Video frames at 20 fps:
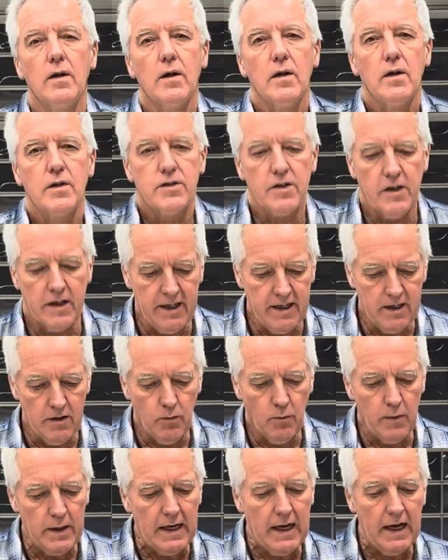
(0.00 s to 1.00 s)
So here
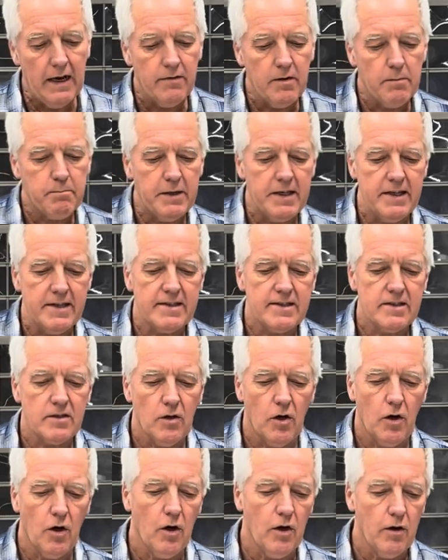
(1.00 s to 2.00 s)
we have a piece
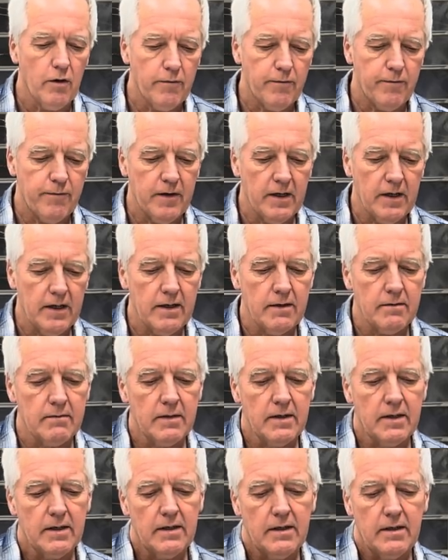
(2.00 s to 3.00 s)
of
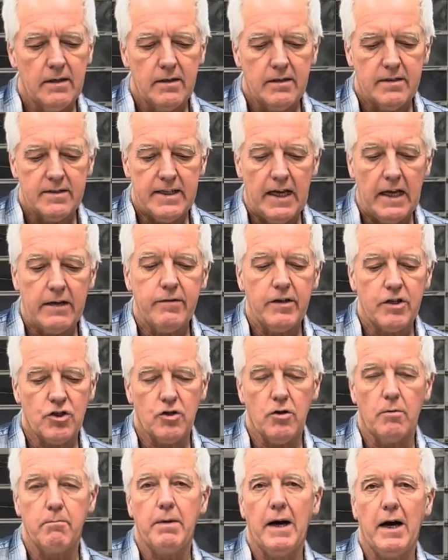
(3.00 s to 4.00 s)
sandwich
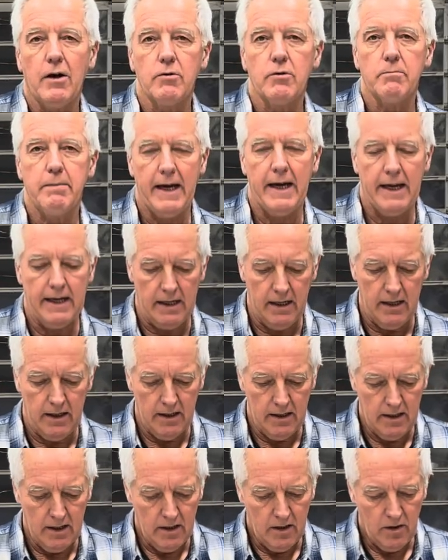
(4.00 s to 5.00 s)
compound panel
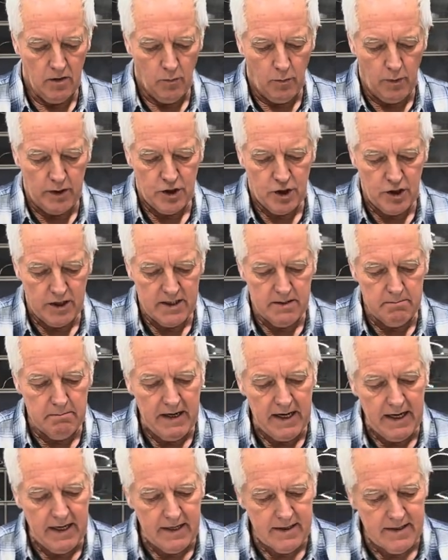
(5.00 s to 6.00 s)
which is
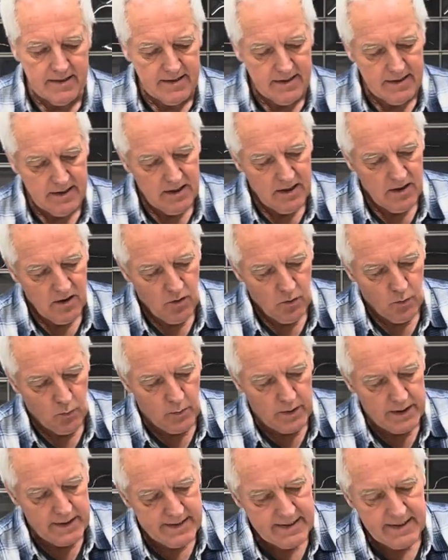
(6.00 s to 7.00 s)
made
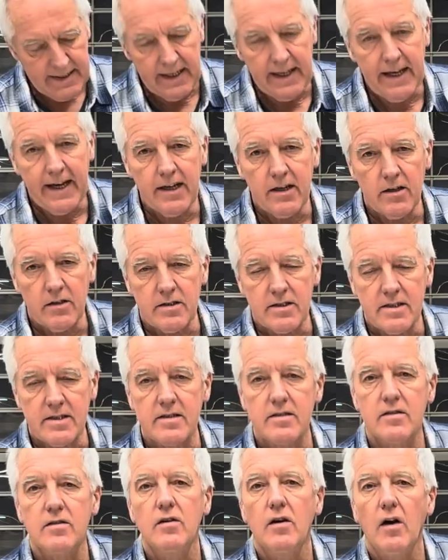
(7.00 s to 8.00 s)
with
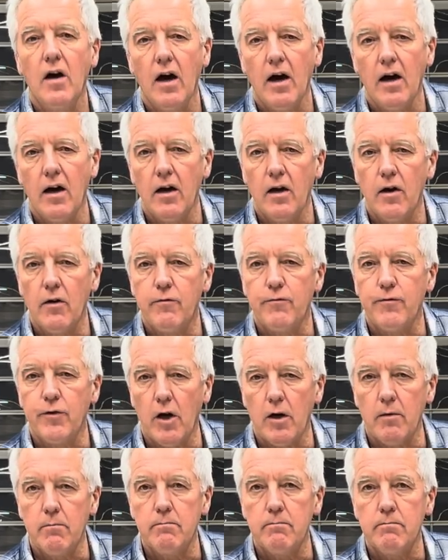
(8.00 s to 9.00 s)
layers
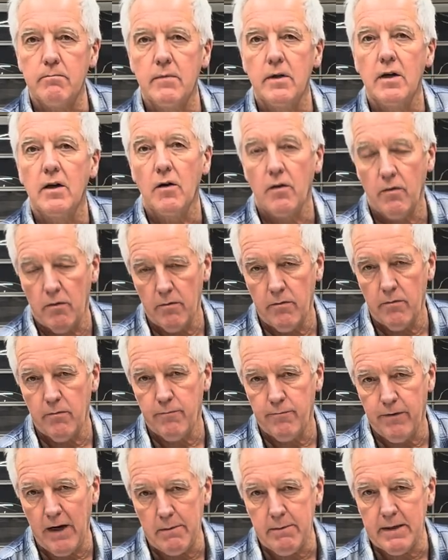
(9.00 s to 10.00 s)
from
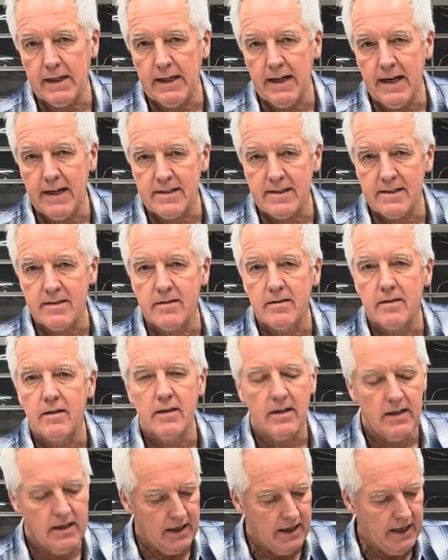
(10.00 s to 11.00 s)
fiberglass
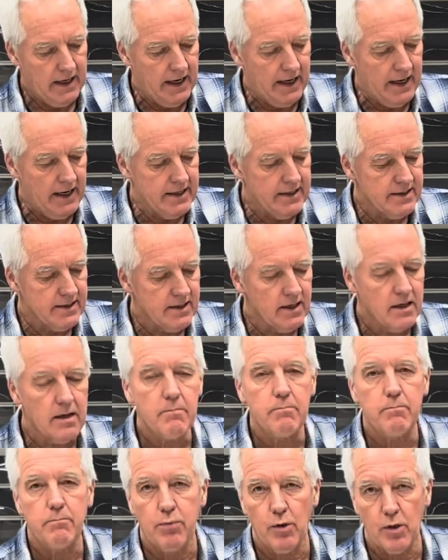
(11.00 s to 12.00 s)
and
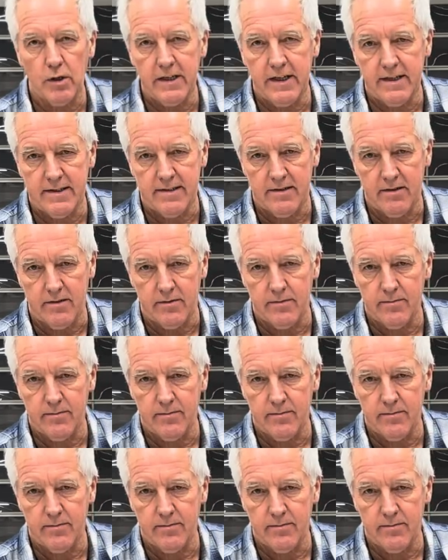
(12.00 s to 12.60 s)
polyester.